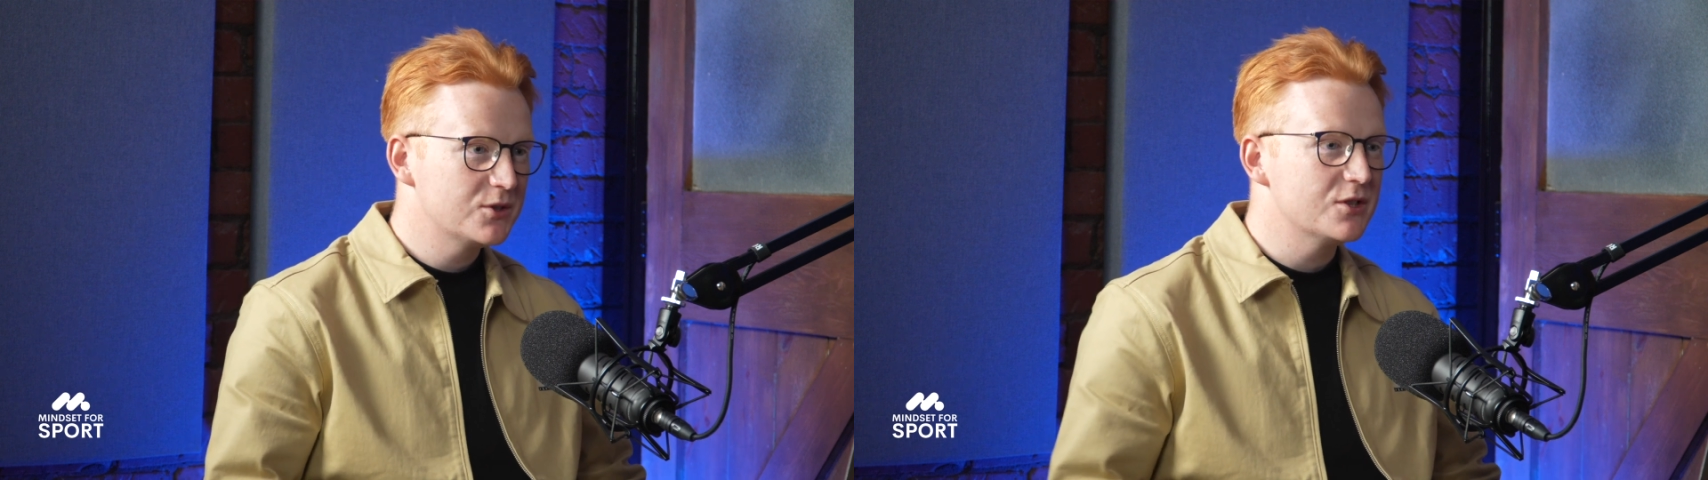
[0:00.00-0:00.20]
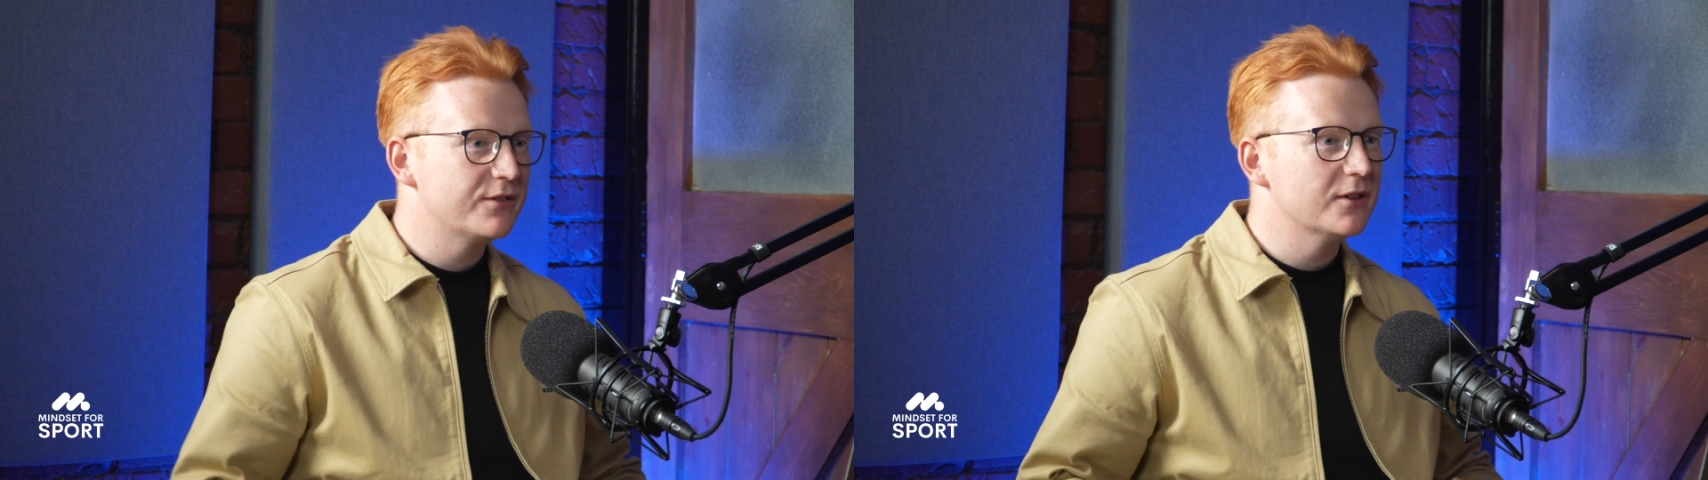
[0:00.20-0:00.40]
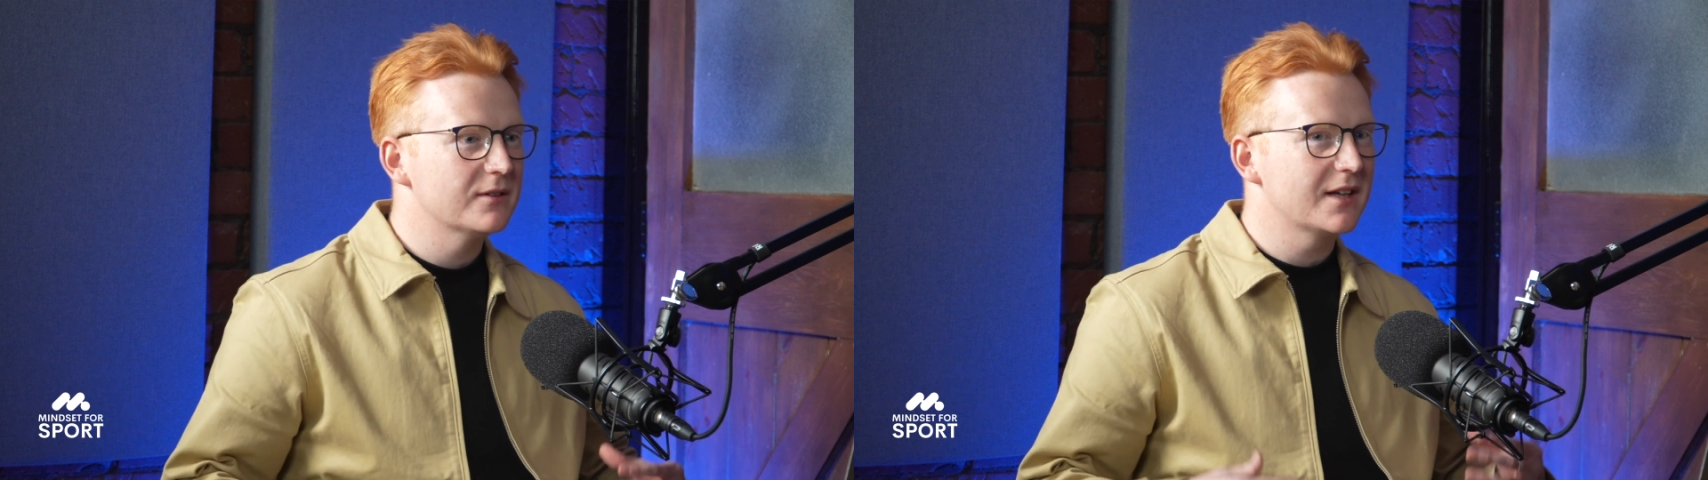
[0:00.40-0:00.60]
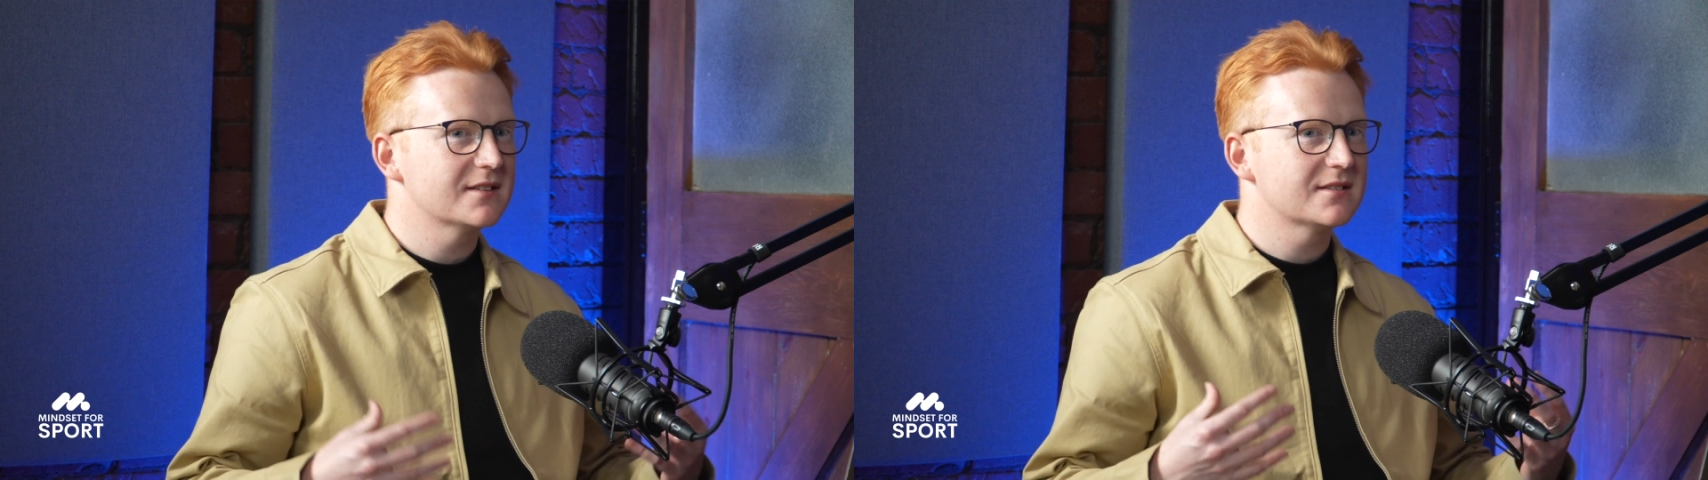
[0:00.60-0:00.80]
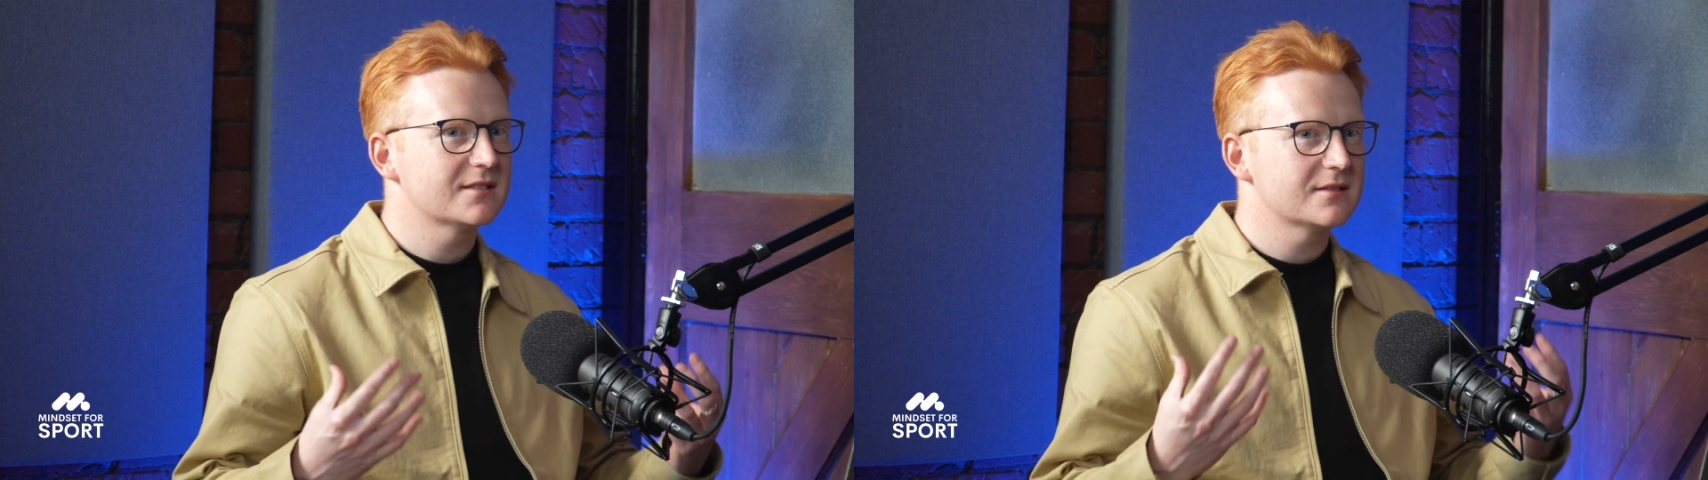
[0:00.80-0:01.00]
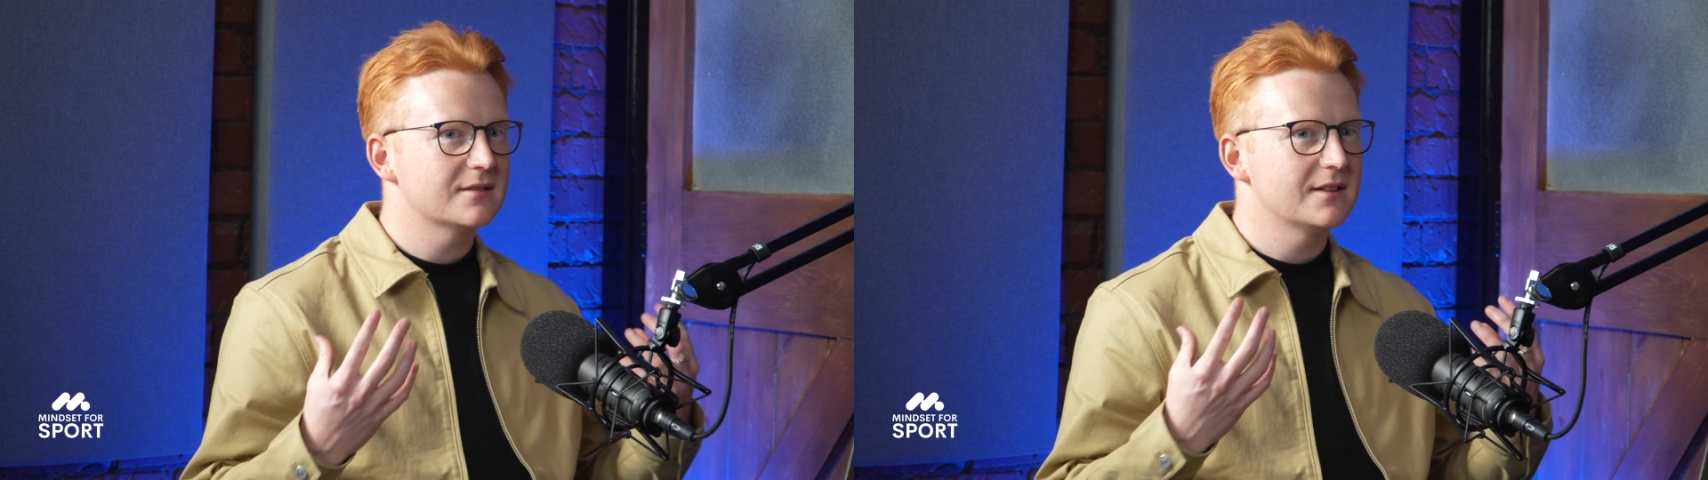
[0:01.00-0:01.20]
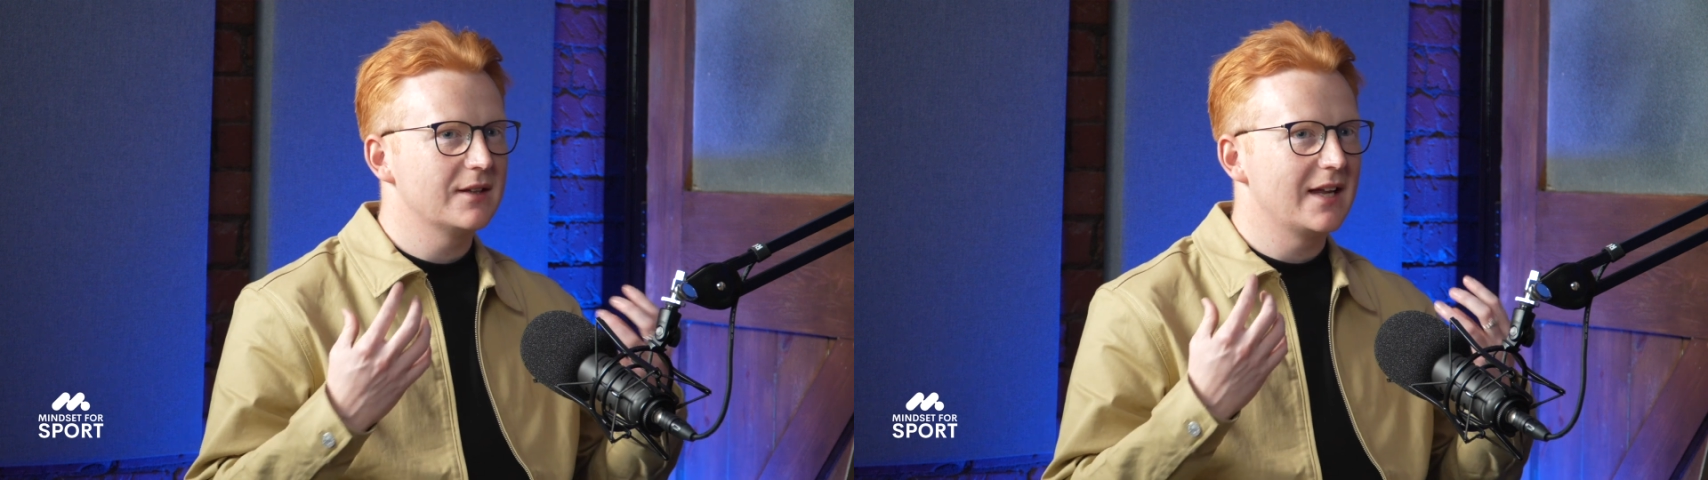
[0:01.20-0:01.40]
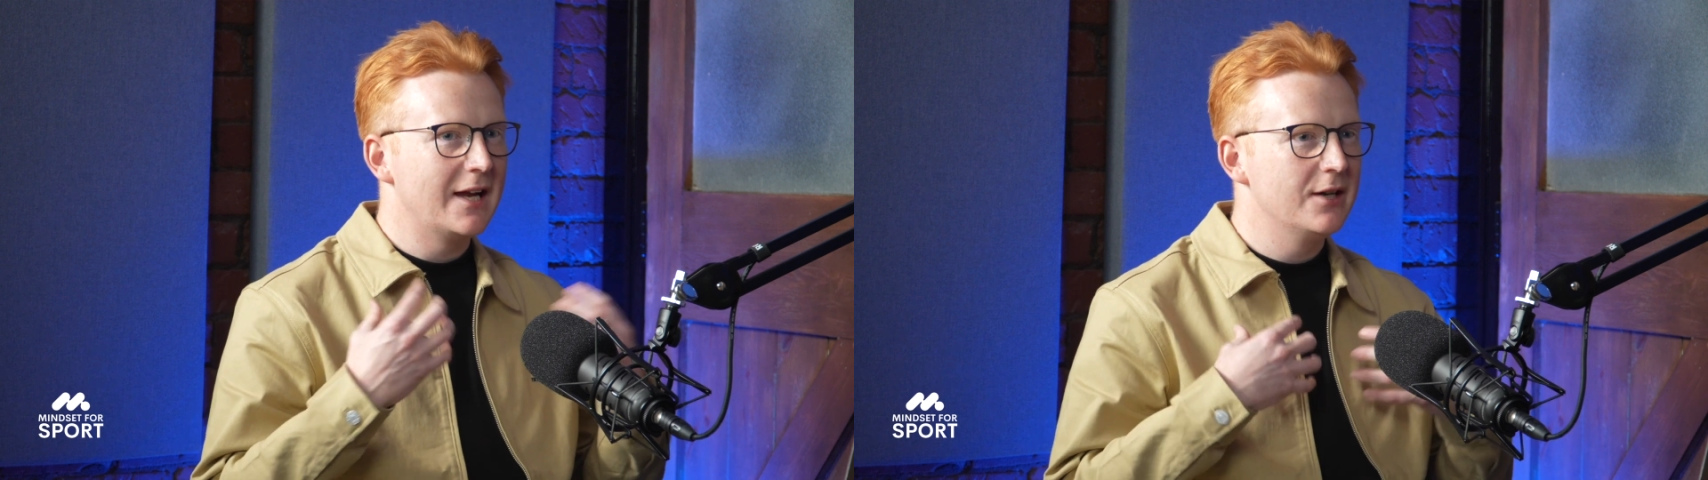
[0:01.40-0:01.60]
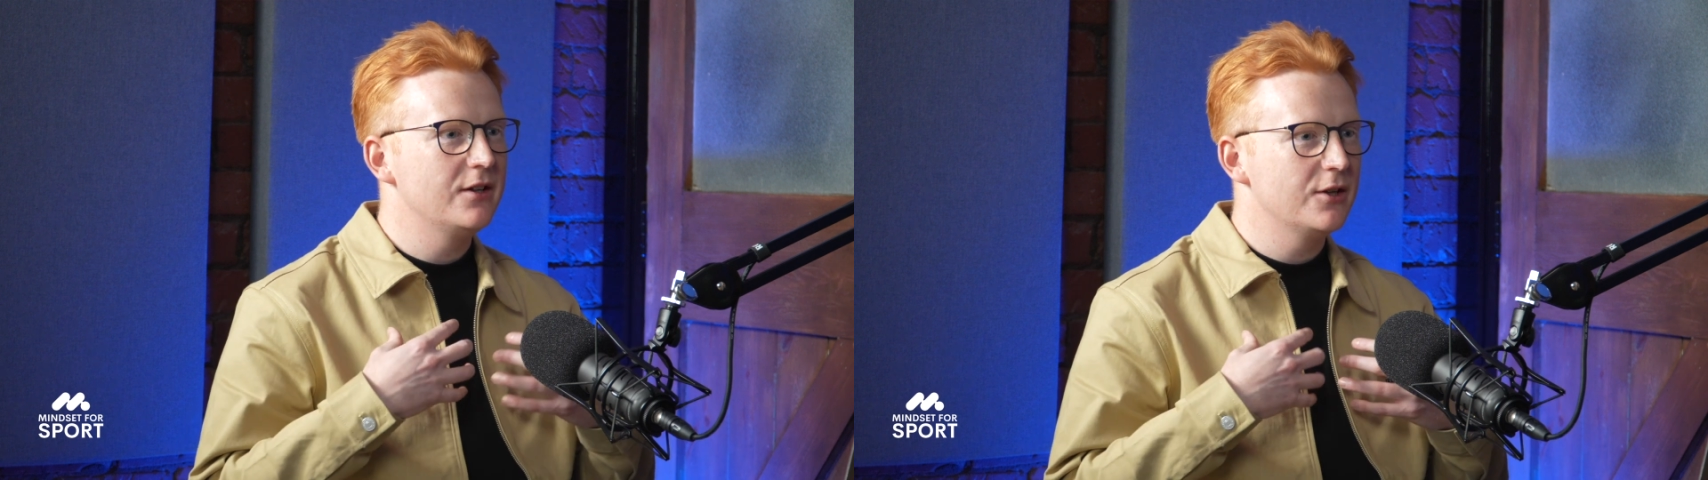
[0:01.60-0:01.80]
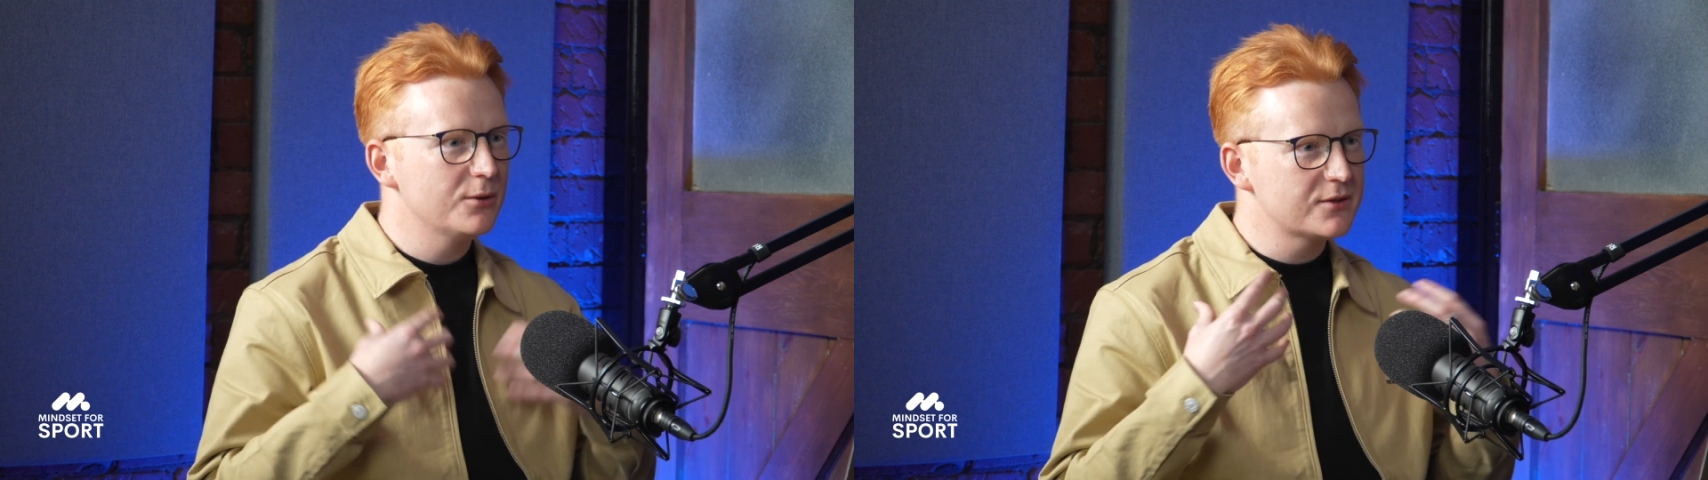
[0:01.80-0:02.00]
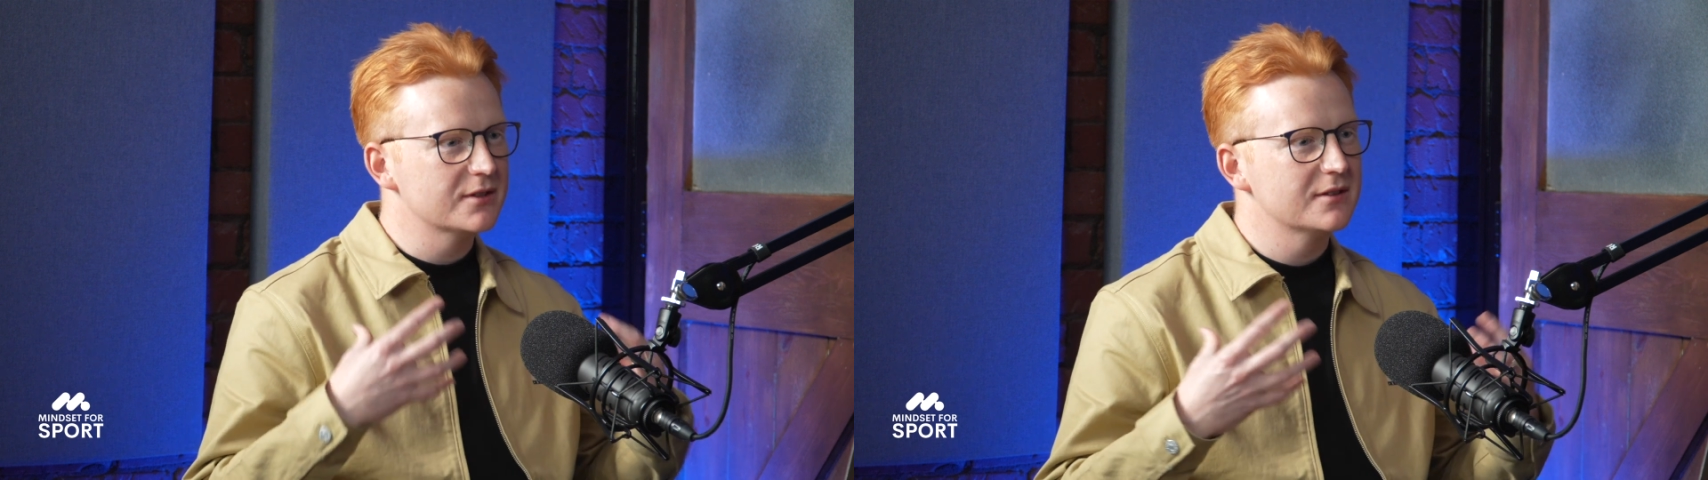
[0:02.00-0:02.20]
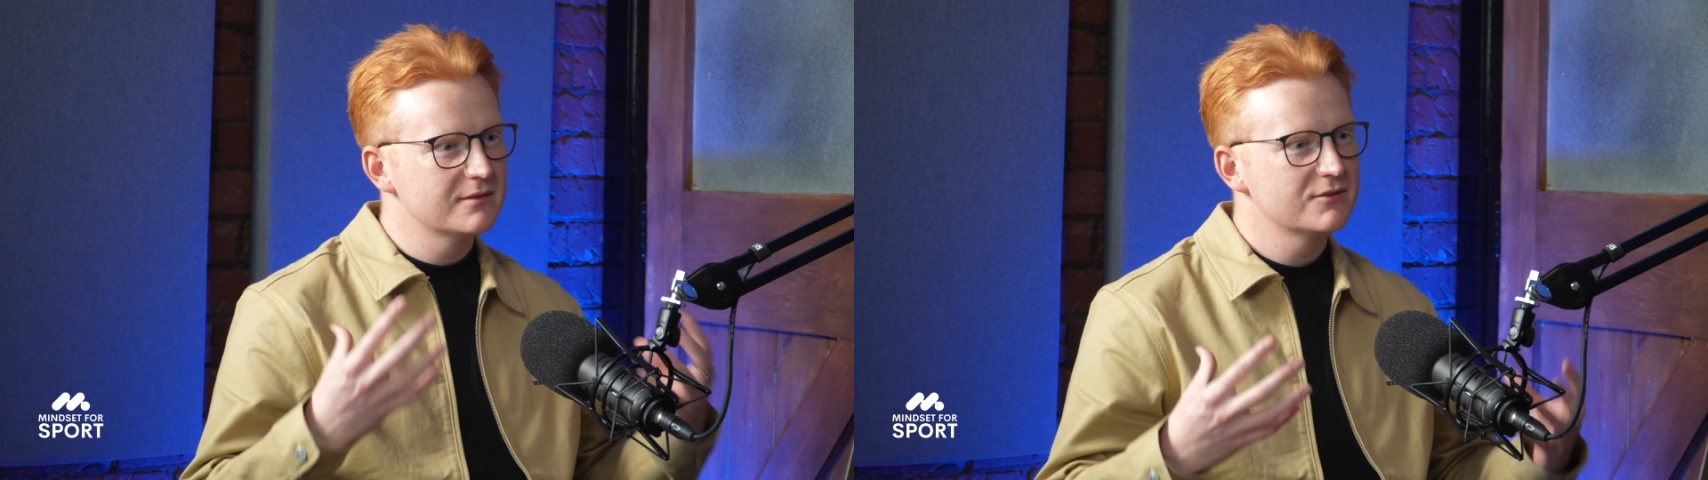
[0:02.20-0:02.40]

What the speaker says: Do you feel that's in you to